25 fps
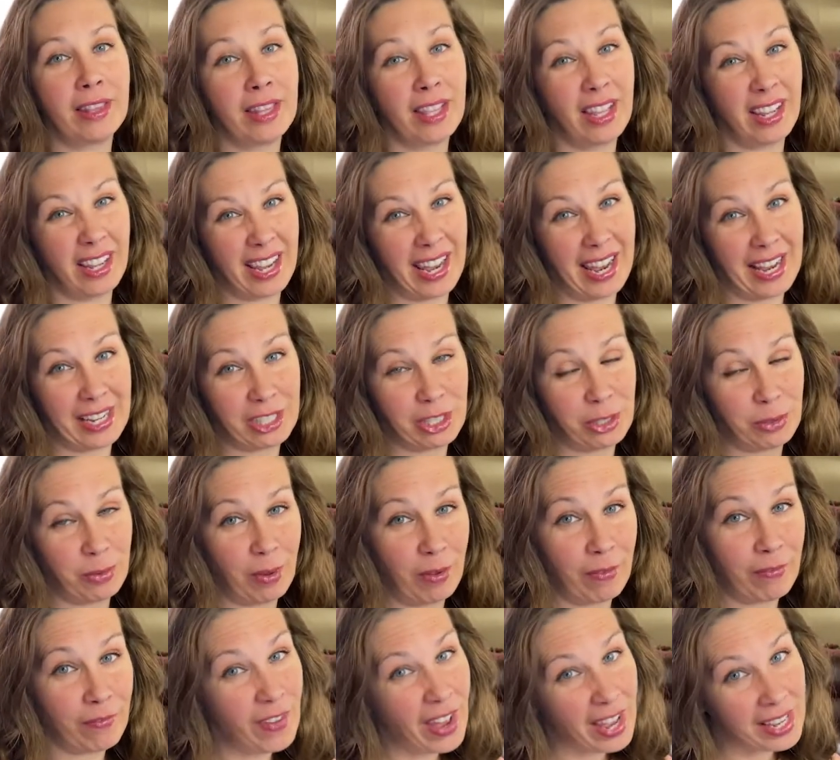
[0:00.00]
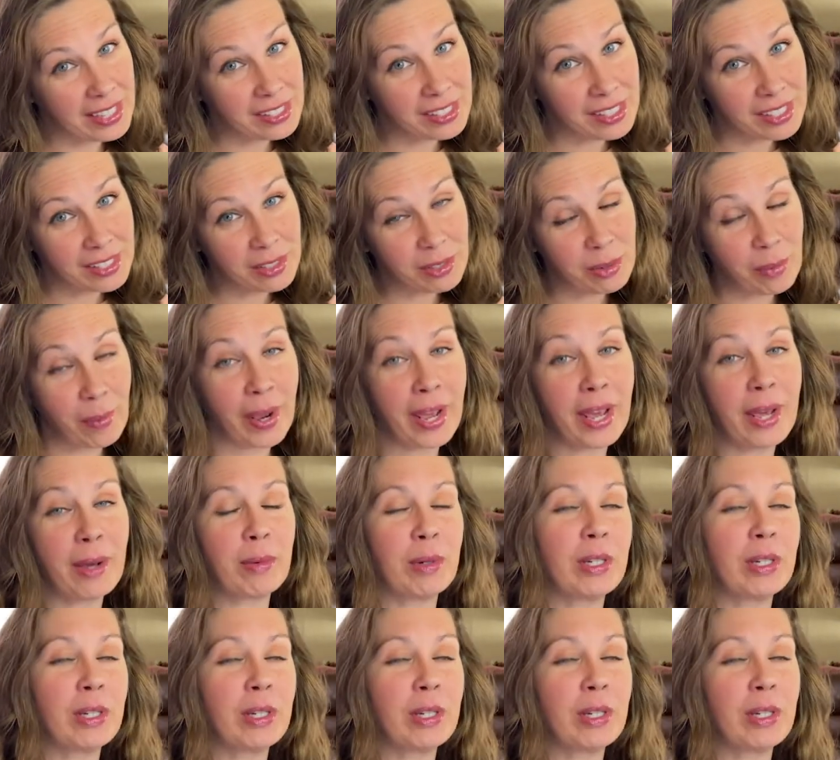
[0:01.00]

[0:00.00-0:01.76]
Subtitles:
the actual fastest way,